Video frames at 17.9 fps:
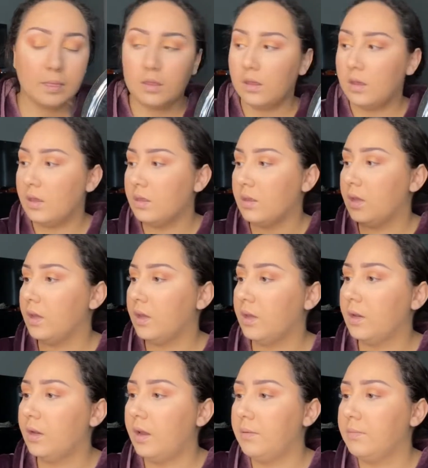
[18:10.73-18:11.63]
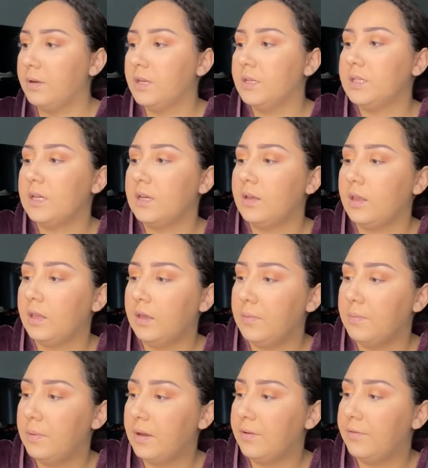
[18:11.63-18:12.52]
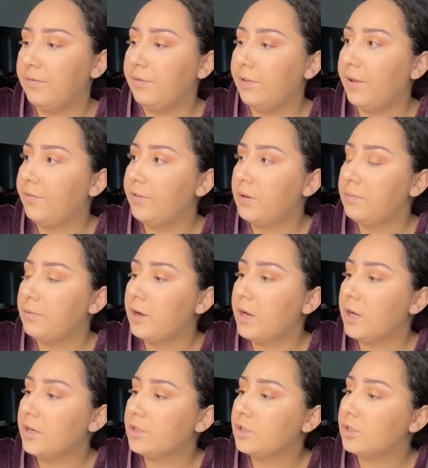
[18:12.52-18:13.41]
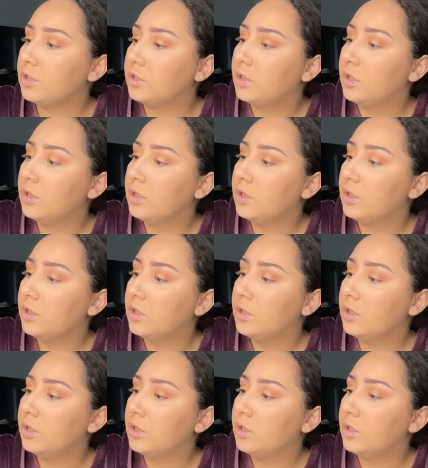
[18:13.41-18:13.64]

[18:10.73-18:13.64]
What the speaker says: And then I'm gonna take like a big fluffy brush.